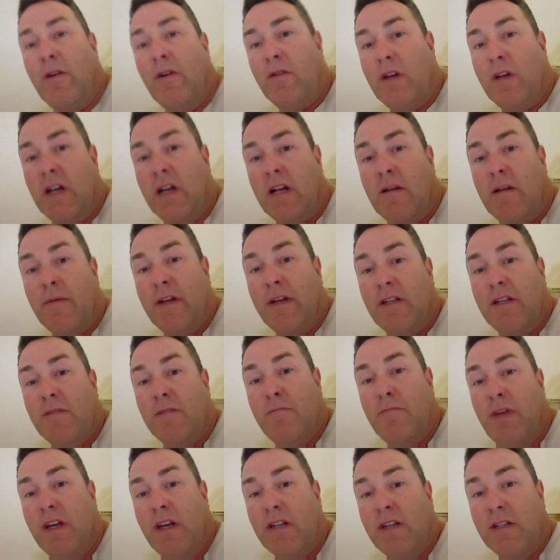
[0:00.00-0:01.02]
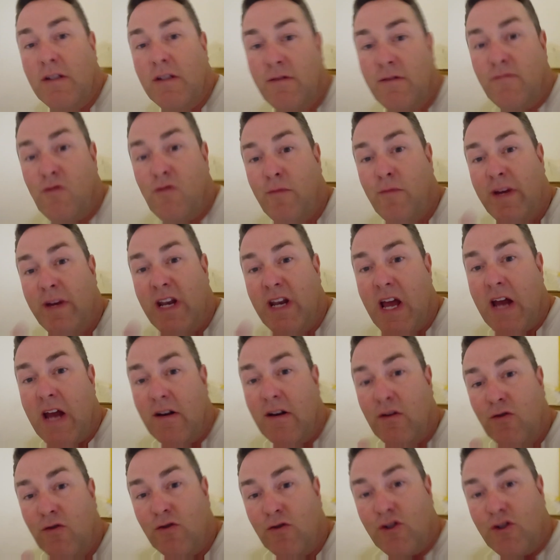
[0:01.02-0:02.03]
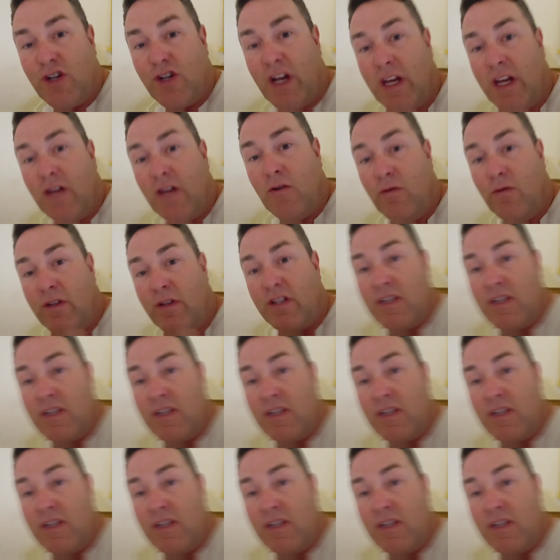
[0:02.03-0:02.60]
my other little bits and pieces of rubbing down and just checking all